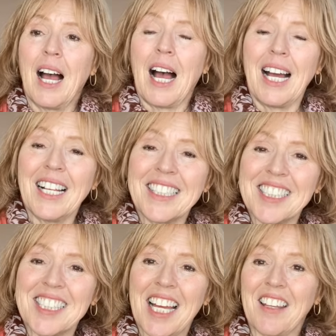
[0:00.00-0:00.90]
I like
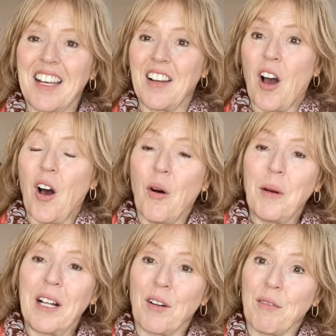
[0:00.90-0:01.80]
to say that an all
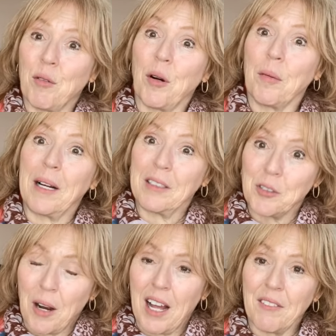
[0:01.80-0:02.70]
wheel or four wheel
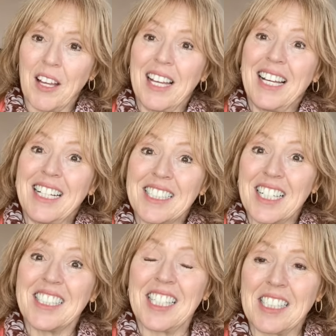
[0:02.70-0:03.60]
drive is a
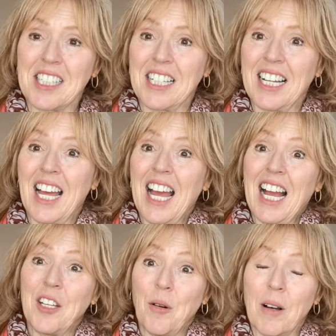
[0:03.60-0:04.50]
necessity,
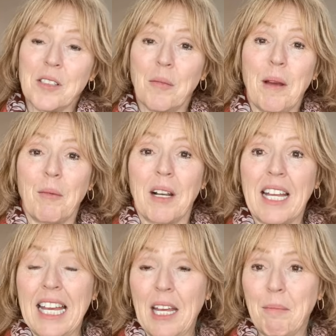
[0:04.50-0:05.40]
and you also may want to
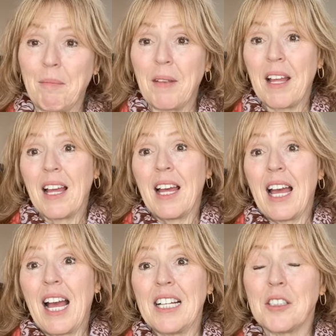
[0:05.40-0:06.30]
keep
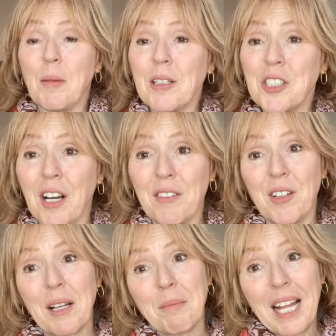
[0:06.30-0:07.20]
a small
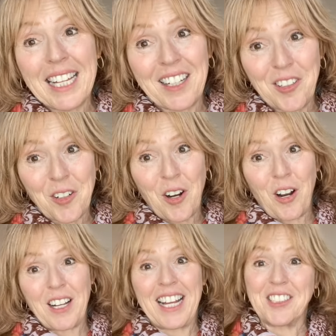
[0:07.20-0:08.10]
shovel and blanket in your
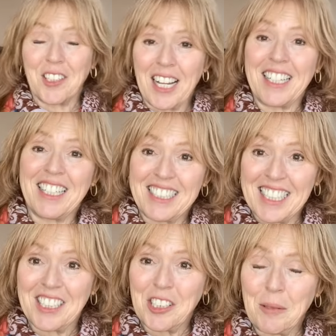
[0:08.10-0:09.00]
car in case you land in a
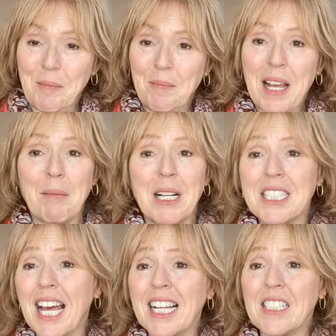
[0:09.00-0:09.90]
ditch. Now,
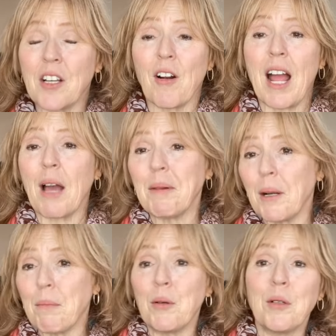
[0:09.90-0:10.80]
Montanans are happy
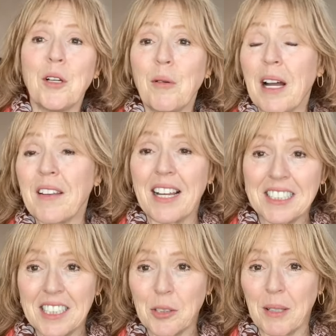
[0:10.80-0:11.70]
to pull you out of that
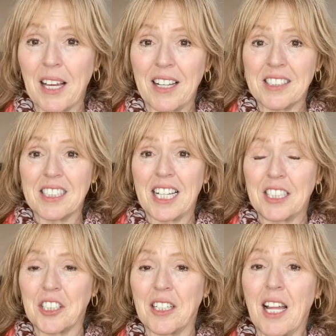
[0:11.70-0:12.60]
ditch without
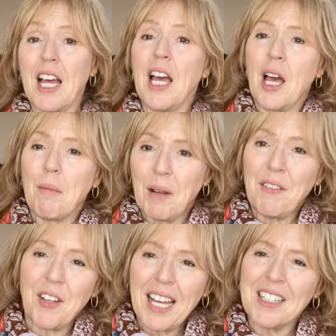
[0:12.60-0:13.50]
hesitation, but if
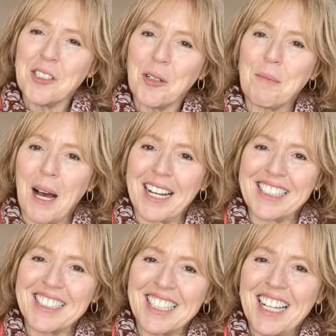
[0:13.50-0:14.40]
you get into a
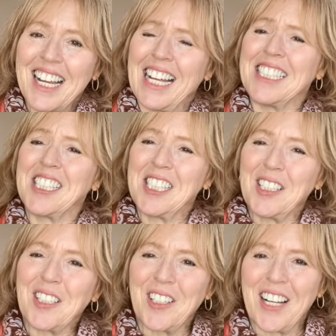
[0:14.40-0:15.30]
bind, it's
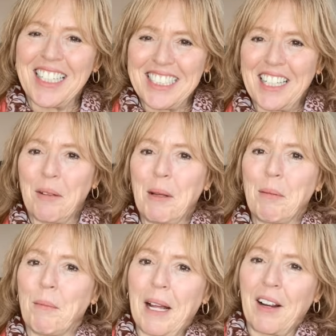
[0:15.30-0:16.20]
still a good idea to be
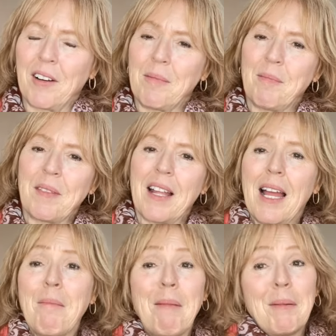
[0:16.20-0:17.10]
prepared.
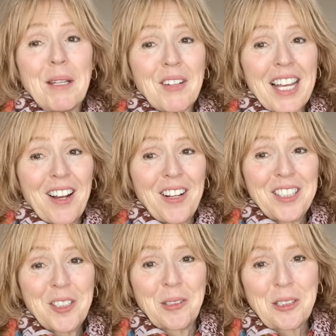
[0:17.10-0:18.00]
Maybe even carry a
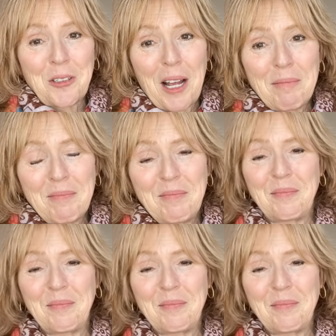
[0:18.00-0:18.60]
tow strap.